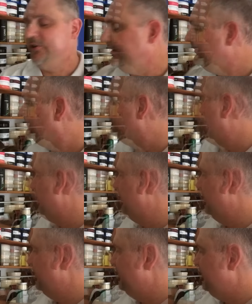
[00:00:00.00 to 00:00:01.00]
light.
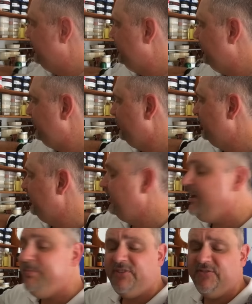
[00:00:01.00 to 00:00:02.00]
You could just order
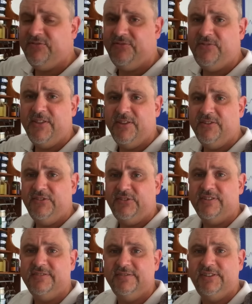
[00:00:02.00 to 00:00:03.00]
heaps of feathers
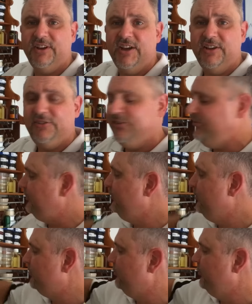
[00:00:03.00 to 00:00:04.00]
and just
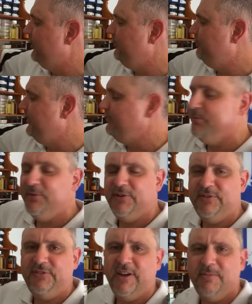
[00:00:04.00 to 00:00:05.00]
ignore all those people
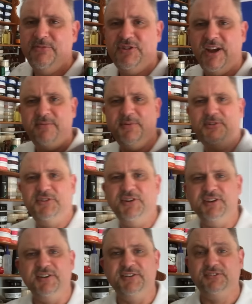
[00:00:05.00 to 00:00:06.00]
that shave with
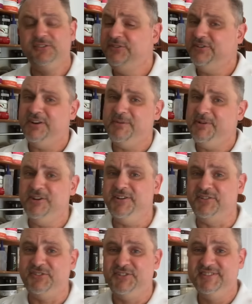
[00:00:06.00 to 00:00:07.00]
DEs, because I've got to be
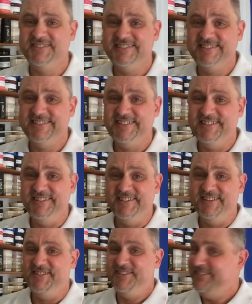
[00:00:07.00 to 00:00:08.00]
honest,
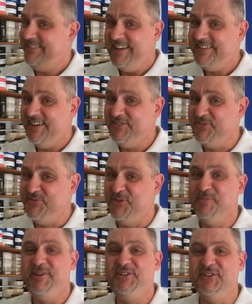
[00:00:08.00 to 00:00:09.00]
that does it
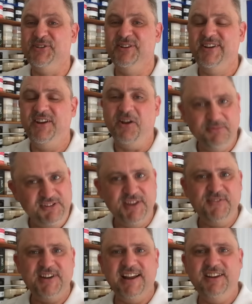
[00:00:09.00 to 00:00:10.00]
for me too. I'm
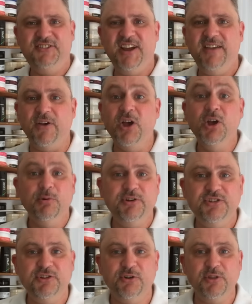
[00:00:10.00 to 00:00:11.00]
Stevie Daily Shaver,
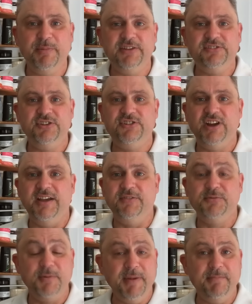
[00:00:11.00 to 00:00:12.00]
wishing you all the best of
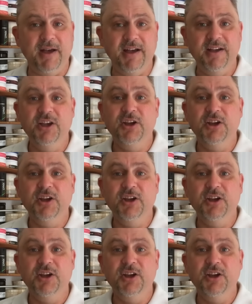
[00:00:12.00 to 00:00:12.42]
shaves. Remember,